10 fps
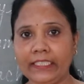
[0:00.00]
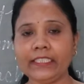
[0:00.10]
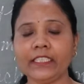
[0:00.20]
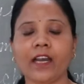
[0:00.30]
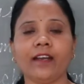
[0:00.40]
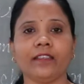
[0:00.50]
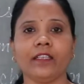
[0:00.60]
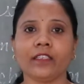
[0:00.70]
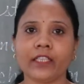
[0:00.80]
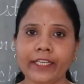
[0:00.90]
These are
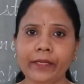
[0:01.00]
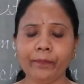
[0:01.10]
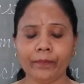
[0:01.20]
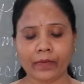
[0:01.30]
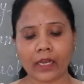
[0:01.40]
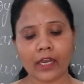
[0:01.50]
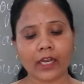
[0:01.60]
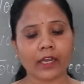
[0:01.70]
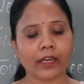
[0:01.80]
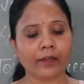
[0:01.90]
the three
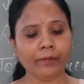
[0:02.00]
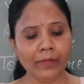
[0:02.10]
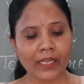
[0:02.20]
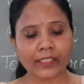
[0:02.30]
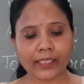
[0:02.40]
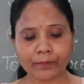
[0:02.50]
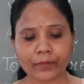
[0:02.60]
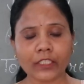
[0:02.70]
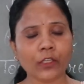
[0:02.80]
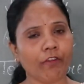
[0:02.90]

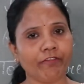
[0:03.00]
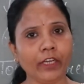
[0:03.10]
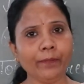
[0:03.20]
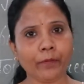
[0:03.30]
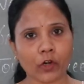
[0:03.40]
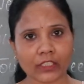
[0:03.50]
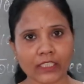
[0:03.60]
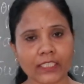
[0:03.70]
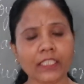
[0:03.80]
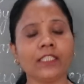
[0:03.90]
numbers of the
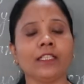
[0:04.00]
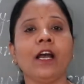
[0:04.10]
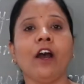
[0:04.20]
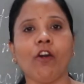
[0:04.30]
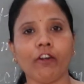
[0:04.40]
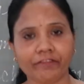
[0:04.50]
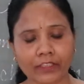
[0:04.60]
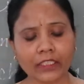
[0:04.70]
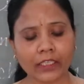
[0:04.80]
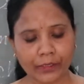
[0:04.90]
process of
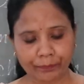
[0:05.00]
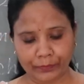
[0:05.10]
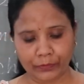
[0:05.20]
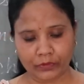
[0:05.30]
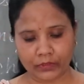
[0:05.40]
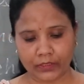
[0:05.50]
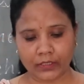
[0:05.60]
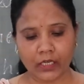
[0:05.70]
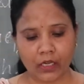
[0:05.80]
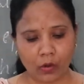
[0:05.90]
the computer.
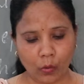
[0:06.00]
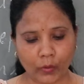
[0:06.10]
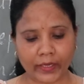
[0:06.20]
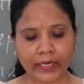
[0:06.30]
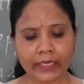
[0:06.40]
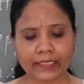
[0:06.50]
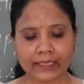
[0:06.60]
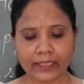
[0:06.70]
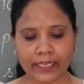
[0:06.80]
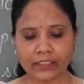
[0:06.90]

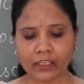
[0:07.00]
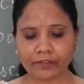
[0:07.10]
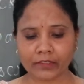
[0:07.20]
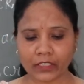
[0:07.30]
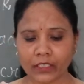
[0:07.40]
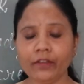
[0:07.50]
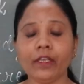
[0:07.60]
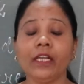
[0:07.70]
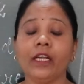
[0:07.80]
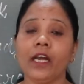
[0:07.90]
Okay. Then after
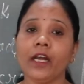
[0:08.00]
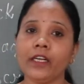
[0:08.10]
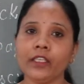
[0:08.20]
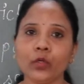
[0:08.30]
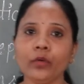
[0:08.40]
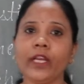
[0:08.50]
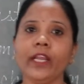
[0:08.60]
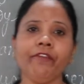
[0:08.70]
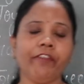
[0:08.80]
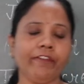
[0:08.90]

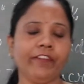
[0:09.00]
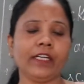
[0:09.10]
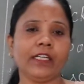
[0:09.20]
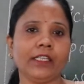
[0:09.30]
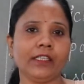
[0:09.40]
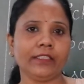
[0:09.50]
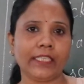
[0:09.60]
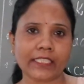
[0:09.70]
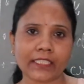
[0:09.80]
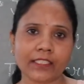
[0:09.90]
today we will
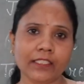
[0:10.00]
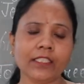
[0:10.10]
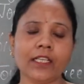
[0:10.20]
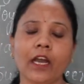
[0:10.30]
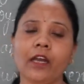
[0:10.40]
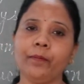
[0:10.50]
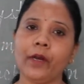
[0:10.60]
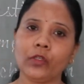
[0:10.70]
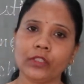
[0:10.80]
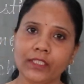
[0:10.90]
discuss
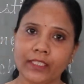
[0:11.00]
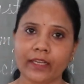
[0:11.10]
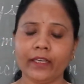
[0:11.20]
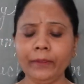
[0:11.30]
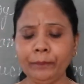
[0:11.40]
about the